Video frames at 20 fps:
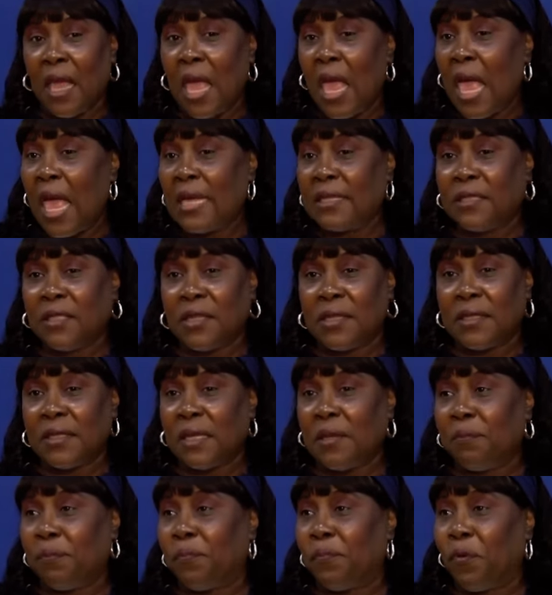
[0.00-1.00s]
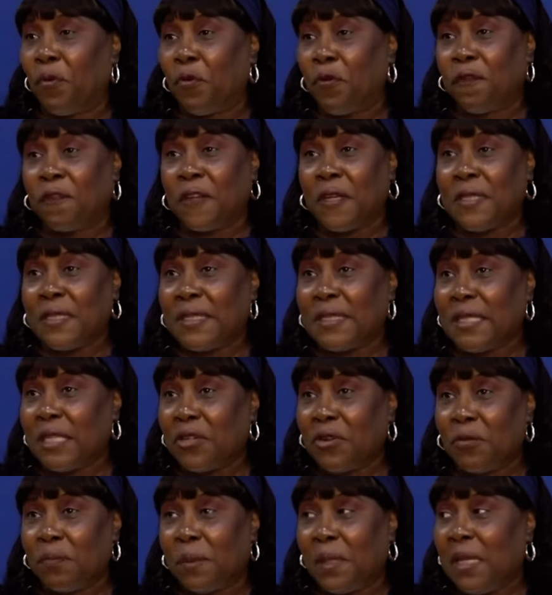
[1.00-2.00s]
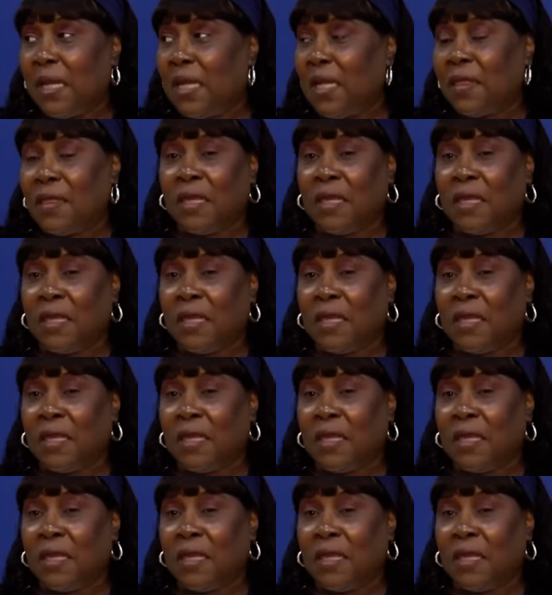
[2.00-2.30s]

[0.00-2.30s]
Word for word: has just improved considerably.